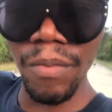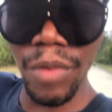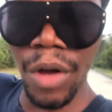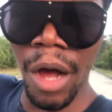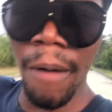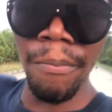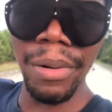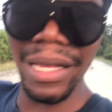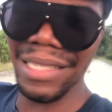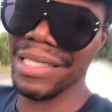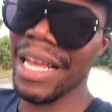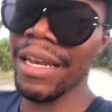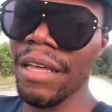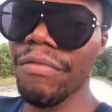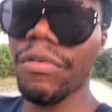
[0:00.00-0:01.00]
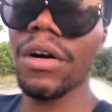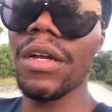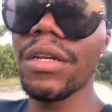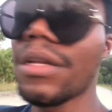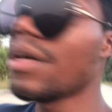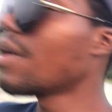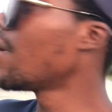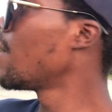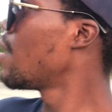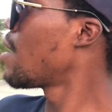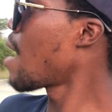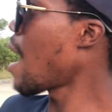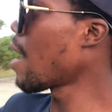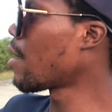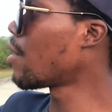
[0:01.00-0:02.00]
complex I live on.
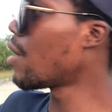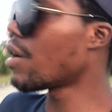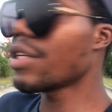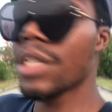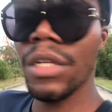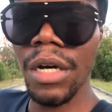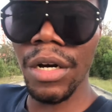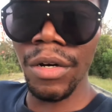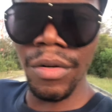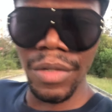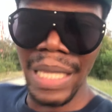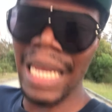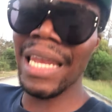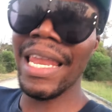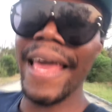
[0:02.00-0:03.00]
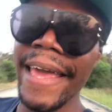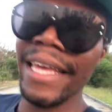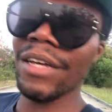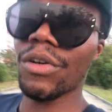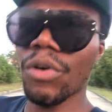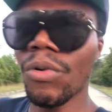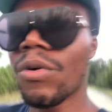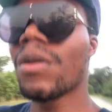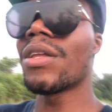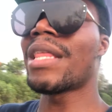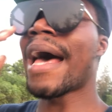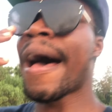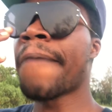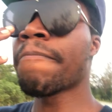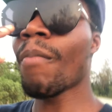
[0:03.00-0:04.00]
I got, the lake, all of
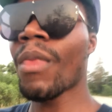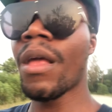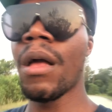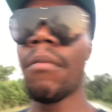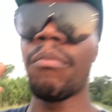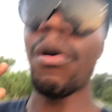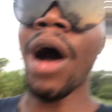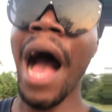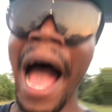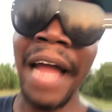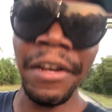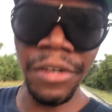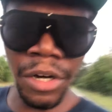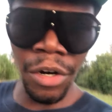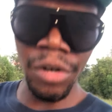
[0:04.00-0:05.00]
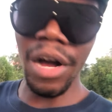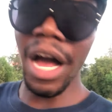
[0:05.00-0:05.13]
that. But I know